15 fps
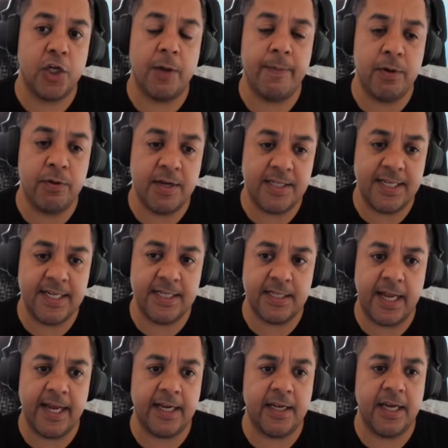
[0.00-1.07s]

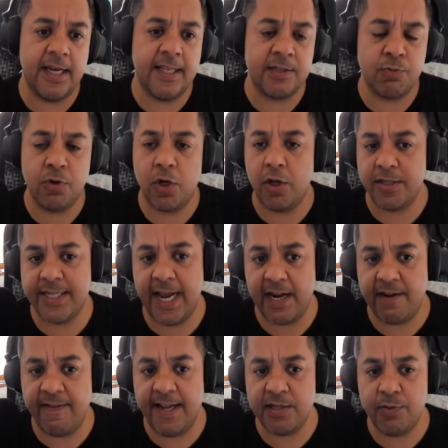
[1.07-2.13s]
communities, like there's one called
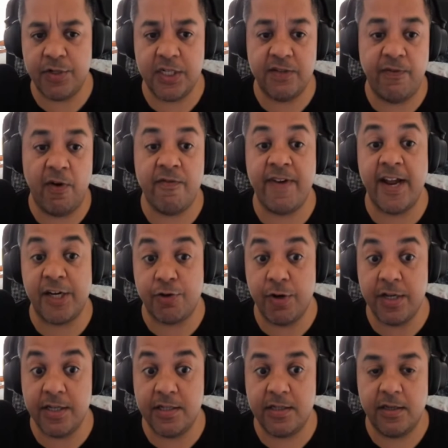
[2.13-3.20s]
Tech Vets, which is for
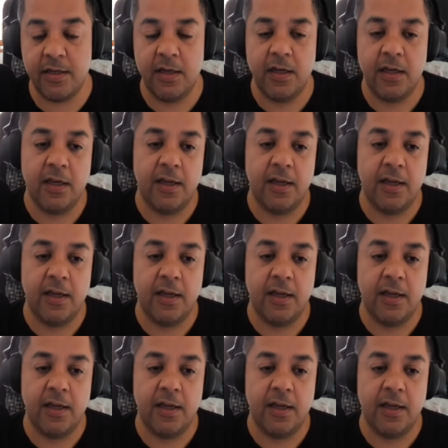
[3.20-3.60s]
veterans